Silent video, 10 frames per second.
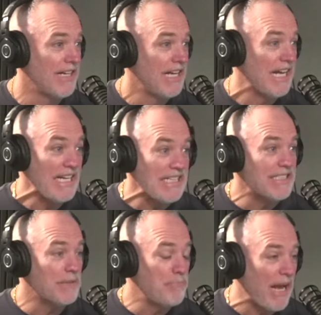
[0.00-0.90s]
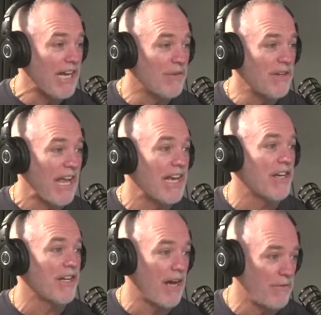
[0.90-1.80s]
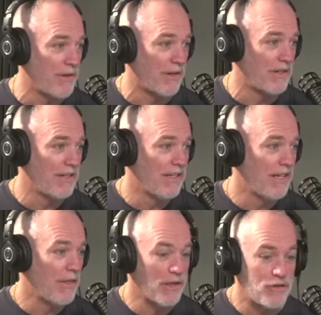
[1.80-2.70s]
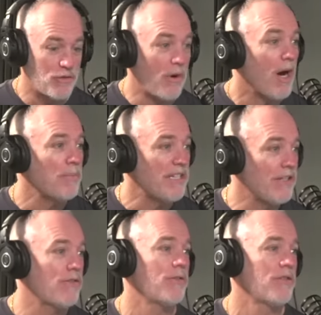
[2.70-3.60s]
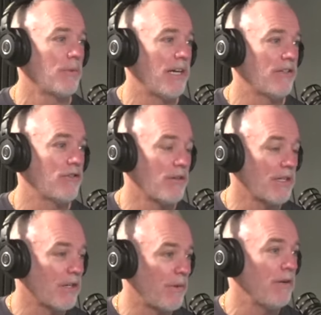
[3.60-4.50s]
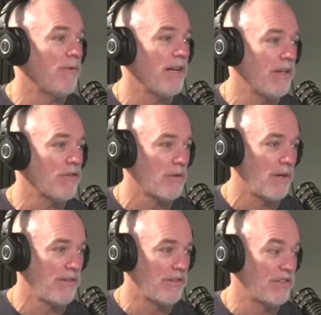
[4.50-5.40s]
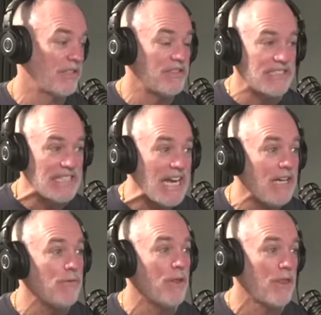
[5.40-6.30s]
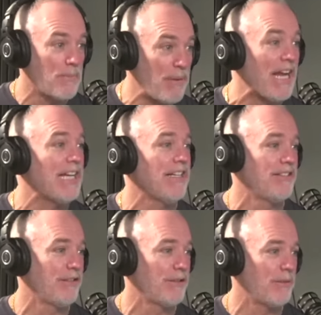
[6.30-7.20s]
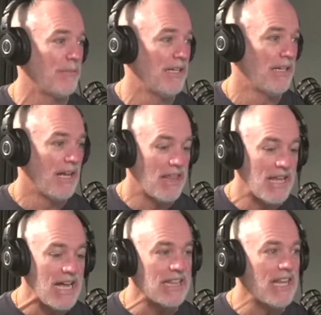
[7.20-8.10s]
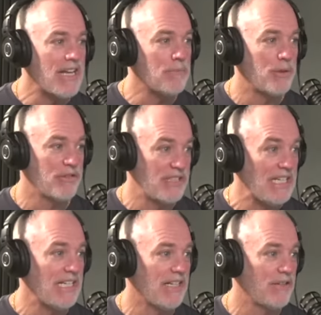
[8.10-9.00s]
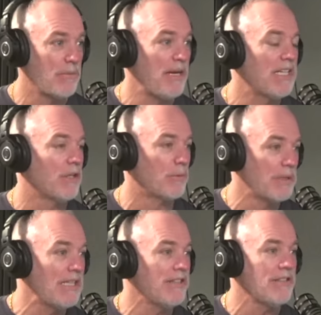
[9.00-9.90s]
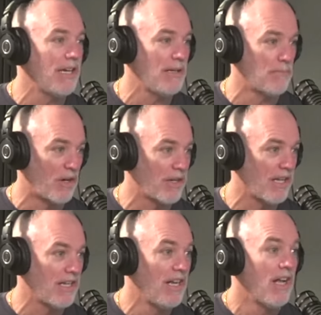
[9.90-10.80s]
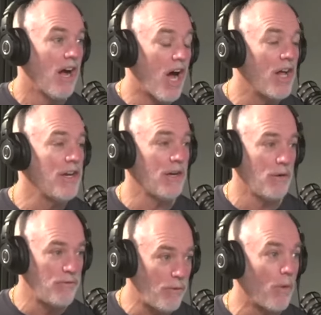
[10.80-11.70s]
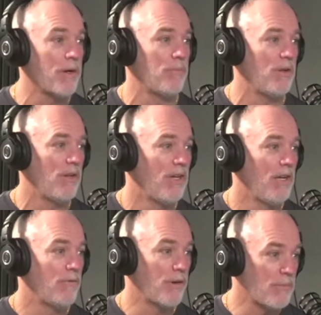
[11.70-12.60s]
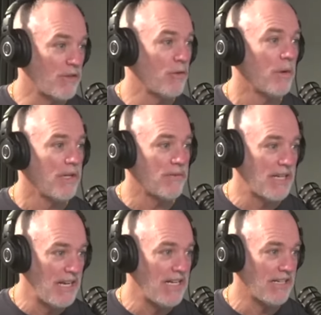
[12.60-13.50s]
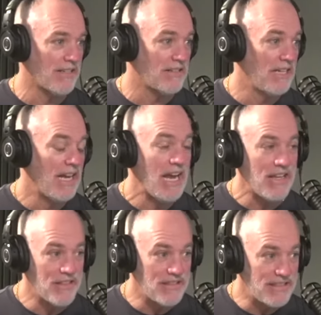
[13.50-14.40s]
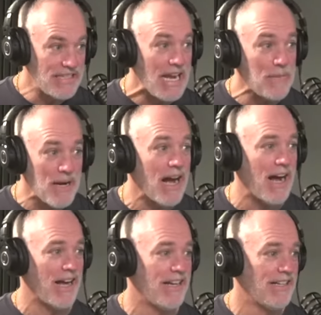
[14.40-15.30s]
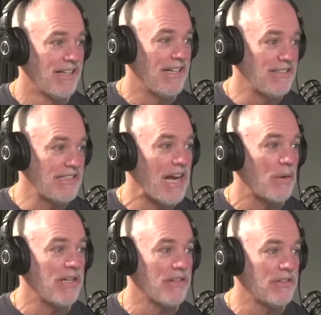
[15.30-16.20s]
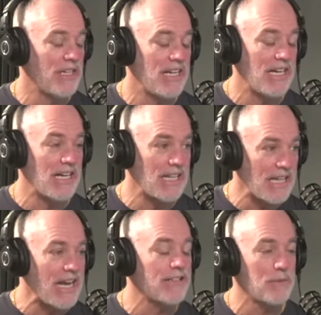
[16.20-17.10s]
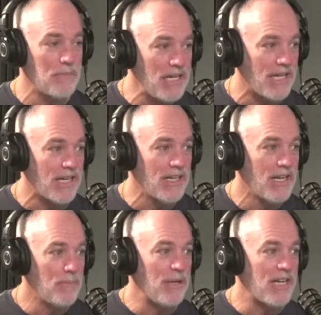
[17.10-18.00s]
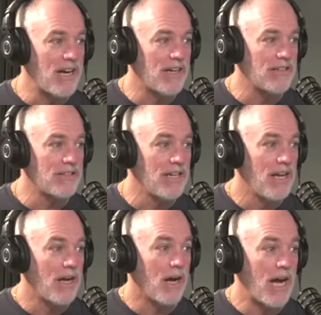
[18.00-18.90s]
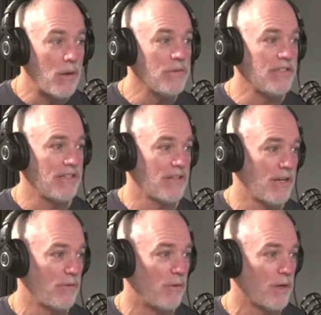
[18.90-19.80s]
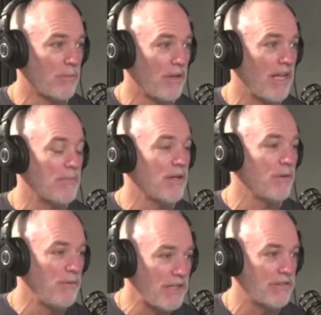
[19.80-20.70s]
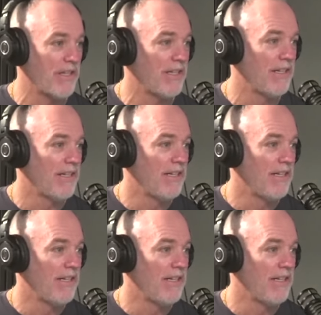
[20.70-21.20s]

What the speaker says: He's the Bank of Canada governor that dropped interest rates during the great financial crisis to save the banking system. That then proceeded to make the real estate market unaffordable for the majority of Canadians. And the same guy is now here saying, elect me because housing is unaffordable and I'm going to fix it.